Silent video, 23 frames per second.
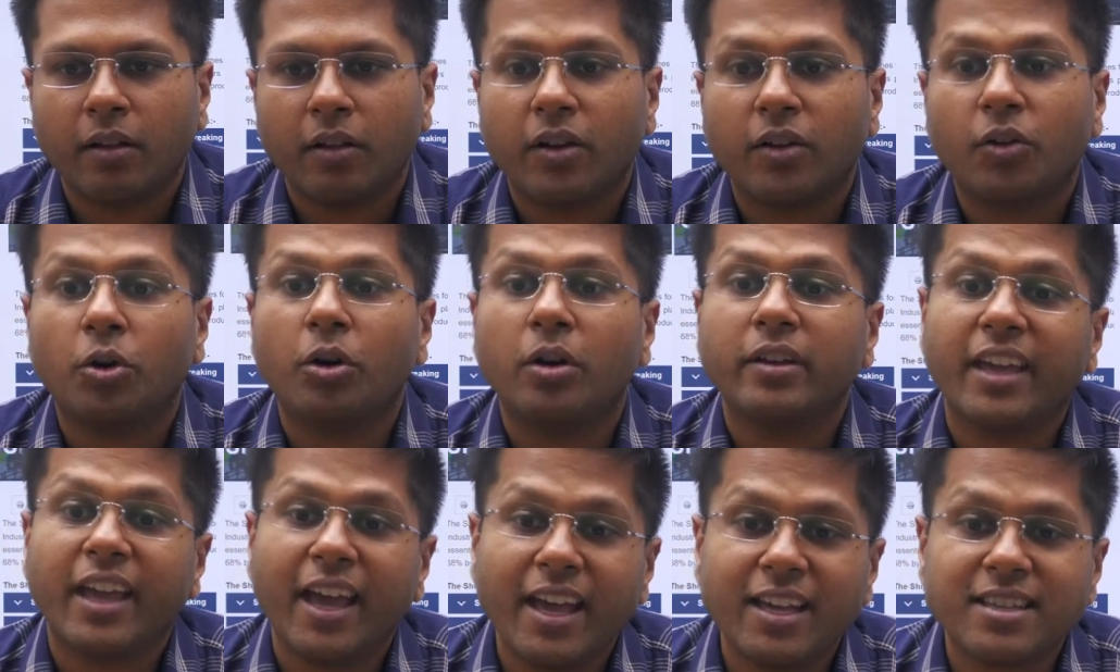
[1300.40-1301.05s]
Oh
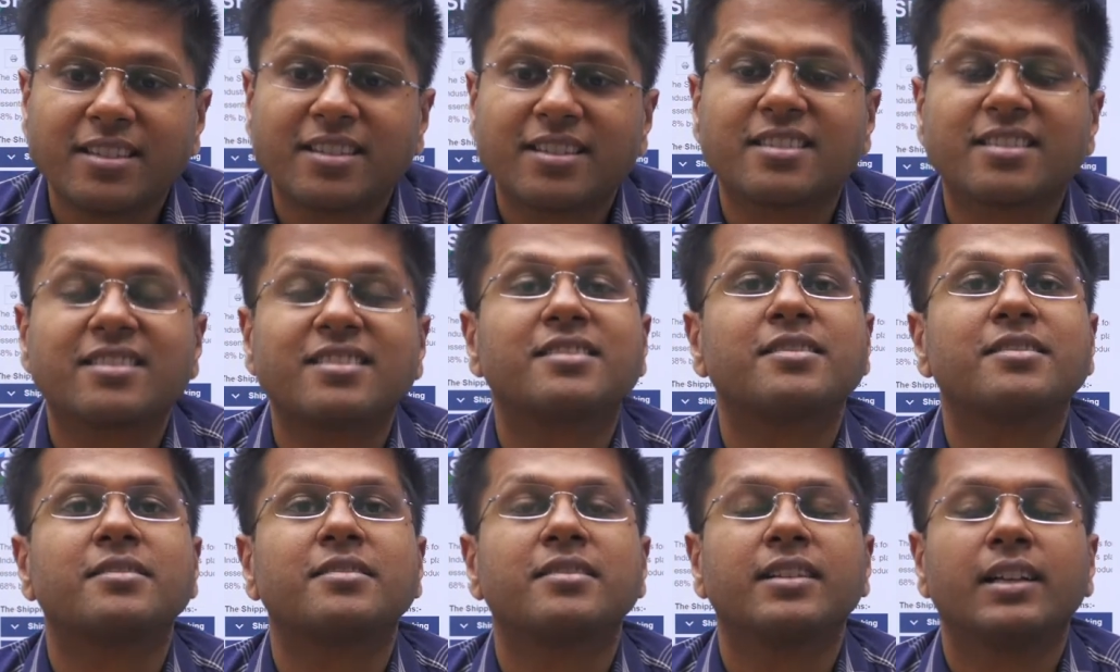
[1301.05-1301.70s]

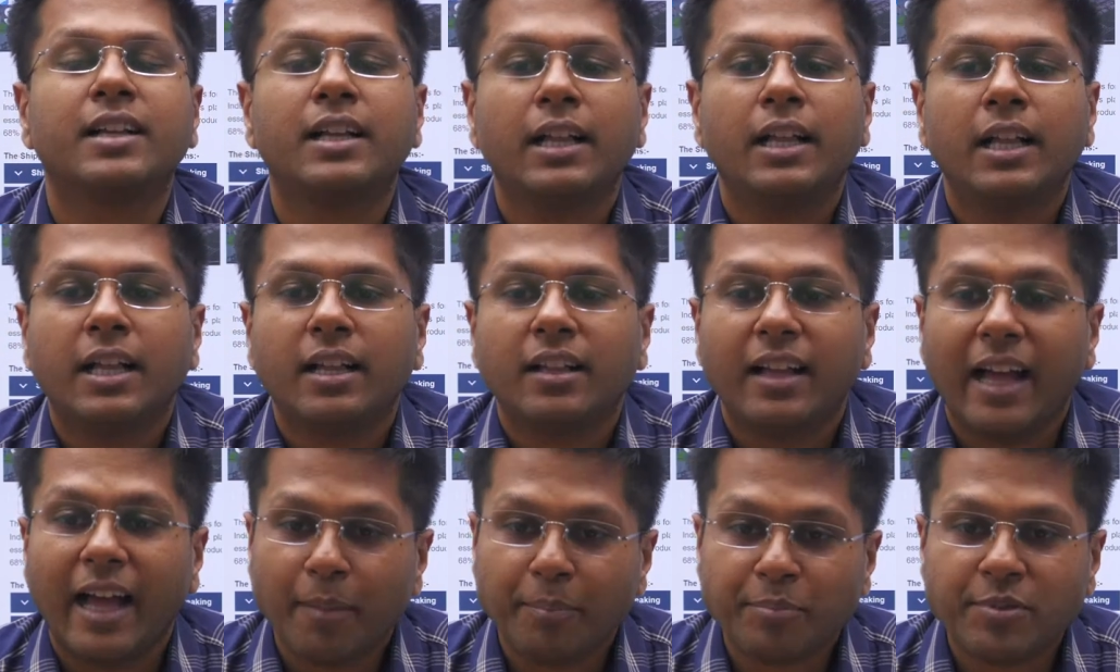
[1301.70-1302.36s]
yes,
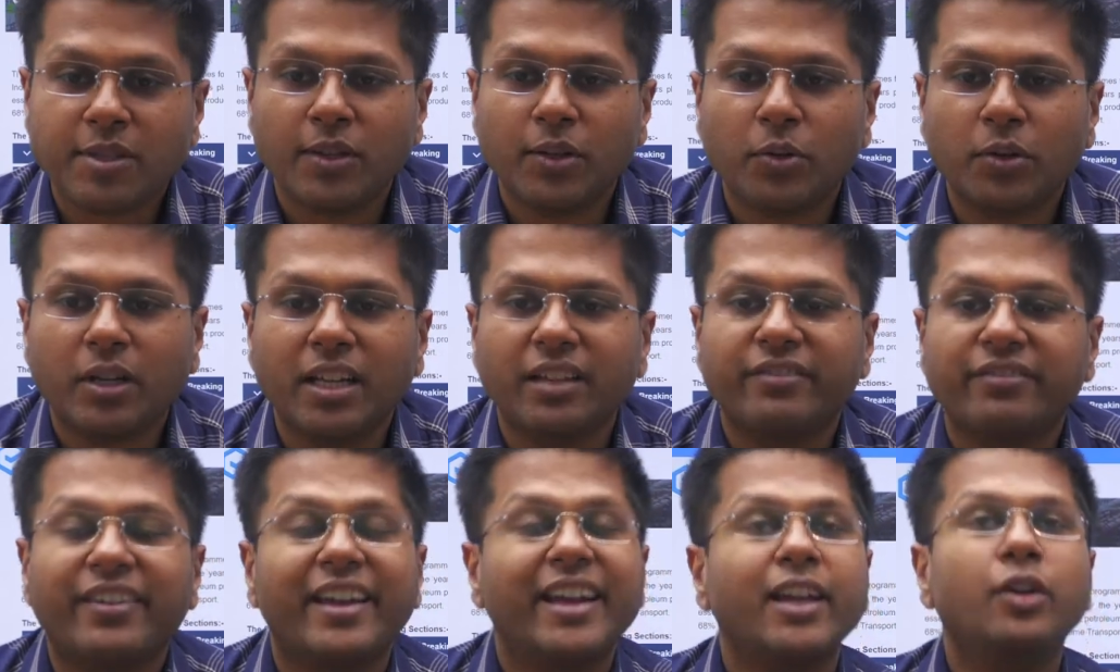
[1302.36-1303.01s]

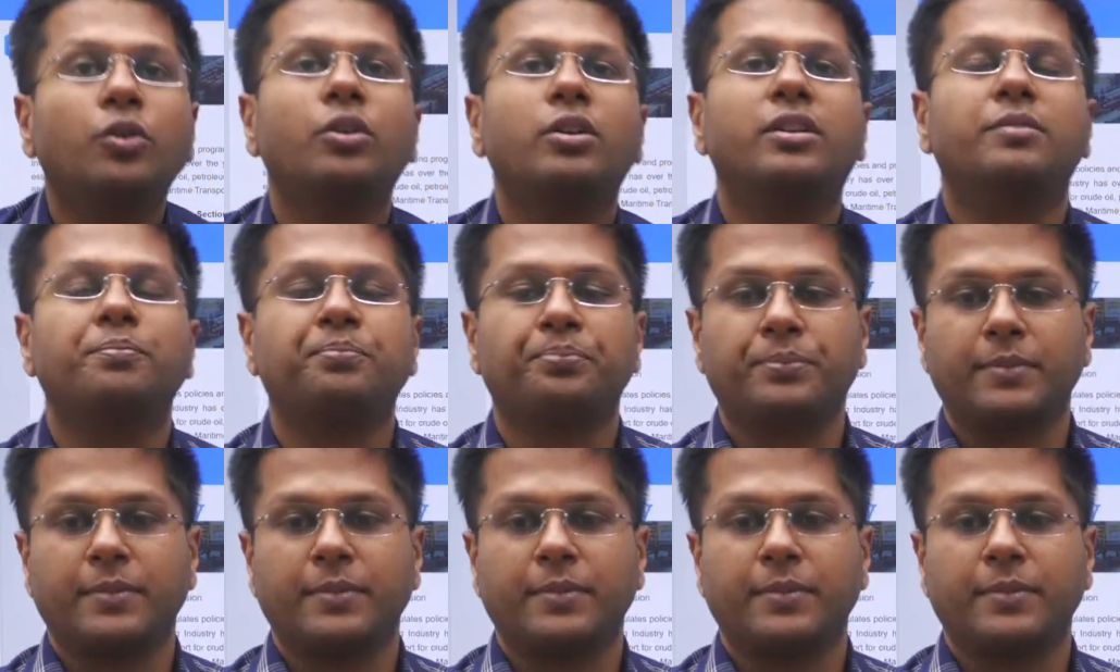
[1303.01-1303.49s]
absolutely, very good.